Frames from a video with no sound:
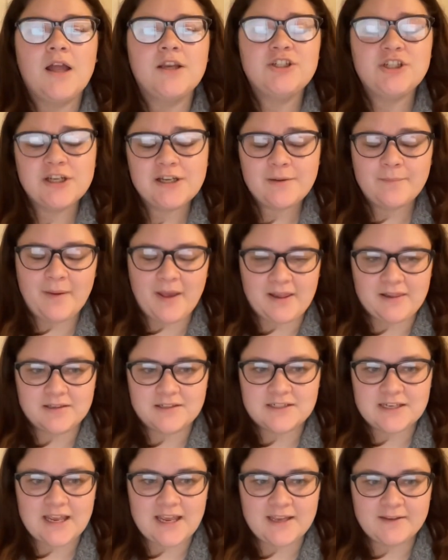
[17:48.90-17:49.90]
Jakob
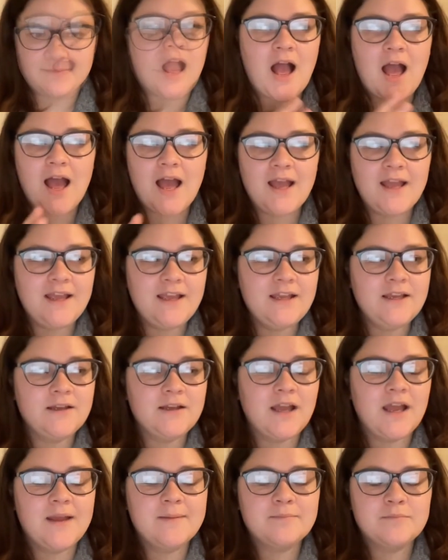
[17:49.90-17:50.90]
Pelletier. I
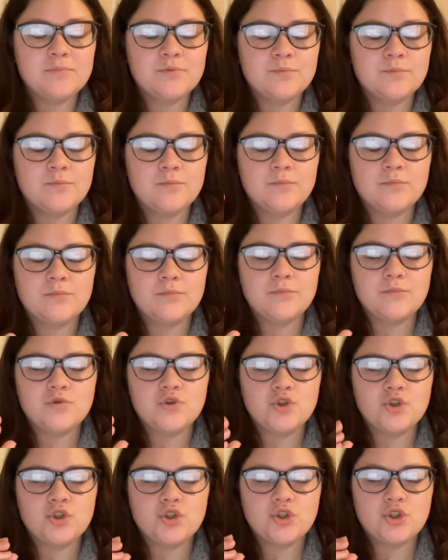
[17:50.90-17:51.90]
am
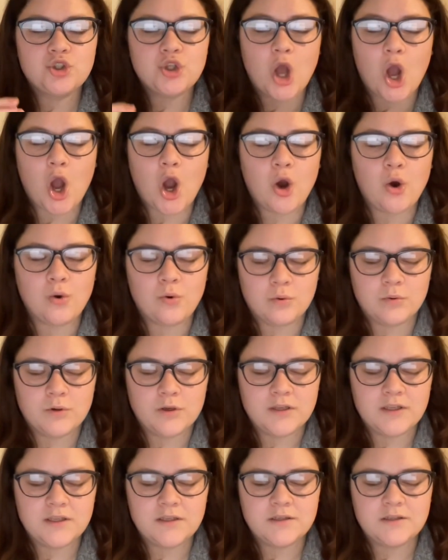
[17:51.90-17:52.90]
so,
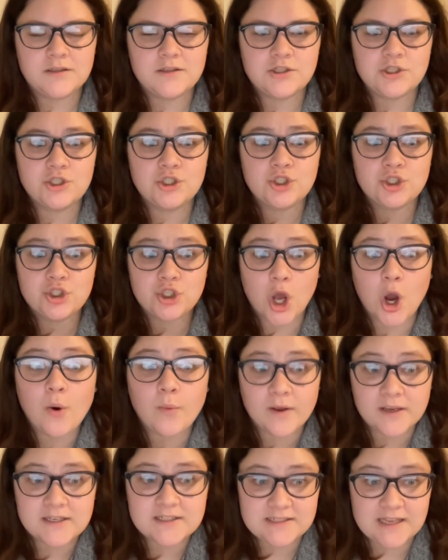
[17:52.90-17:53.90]

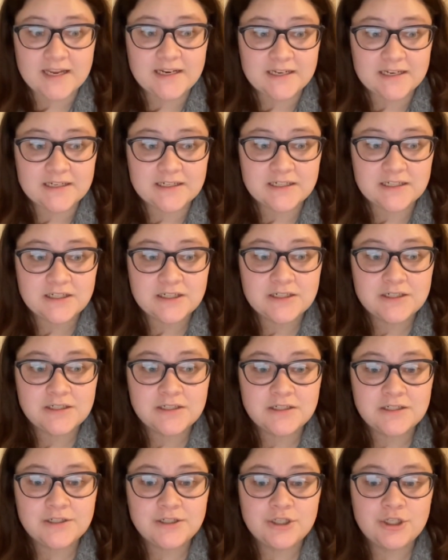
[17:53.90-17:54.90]
so excited
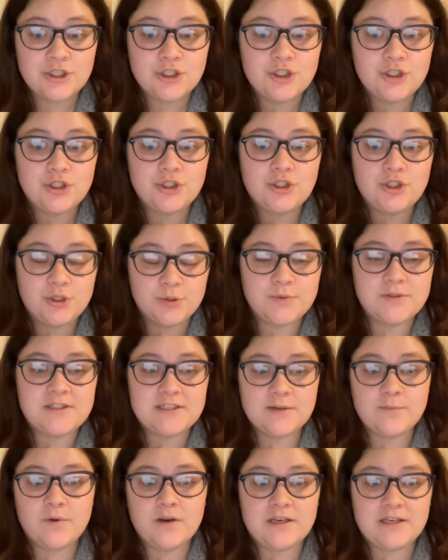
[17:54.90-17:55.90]
to
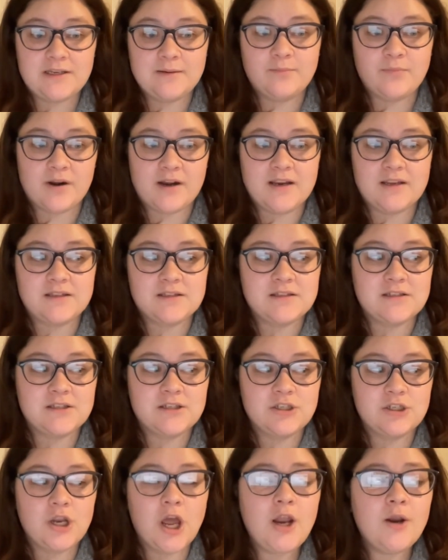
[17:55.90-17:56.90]
see what he brings,
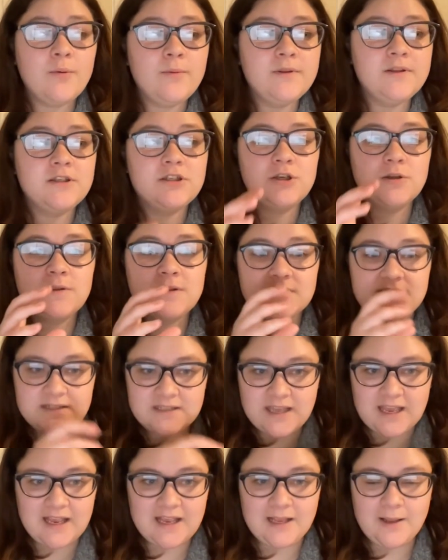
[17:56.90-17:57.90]
not only to this
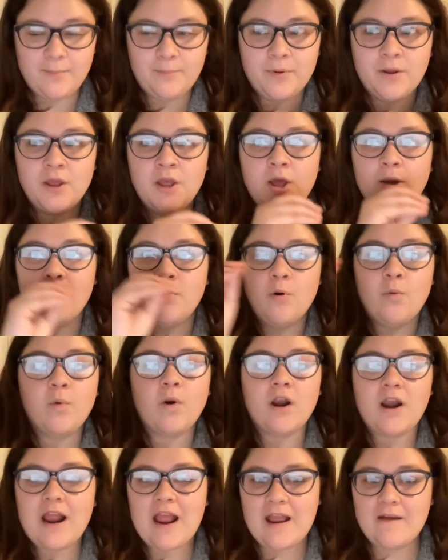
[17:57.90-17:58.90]
camp, but
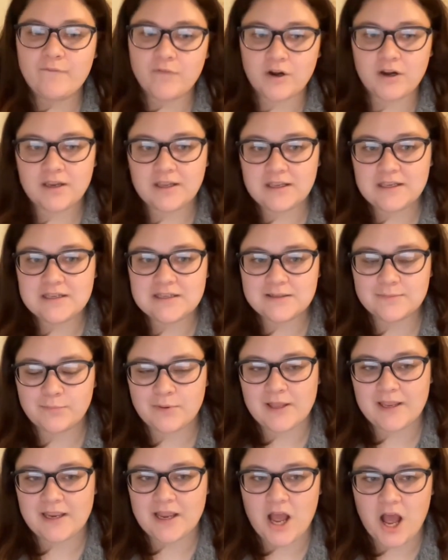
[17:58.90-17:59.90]
wherever he is
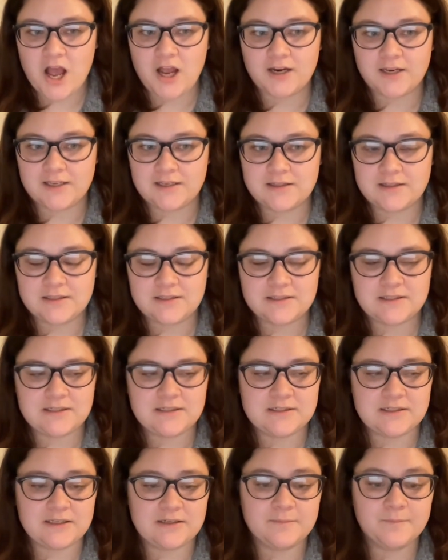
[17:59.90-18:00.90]
playing hockey this
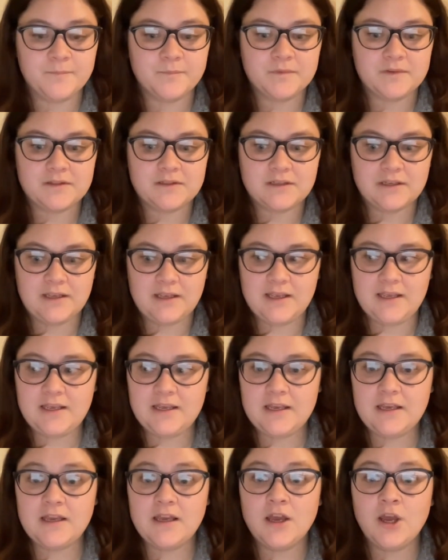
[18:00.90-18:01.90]
season.
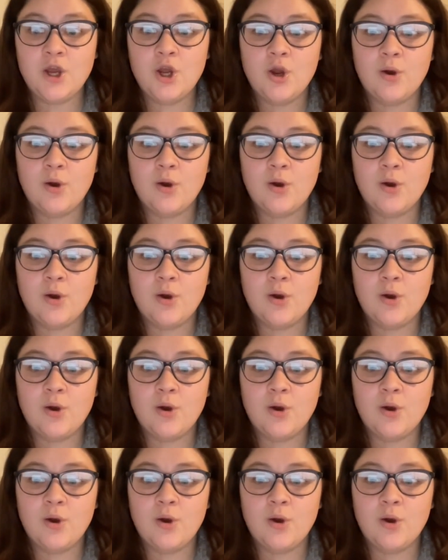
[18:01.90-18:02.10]
He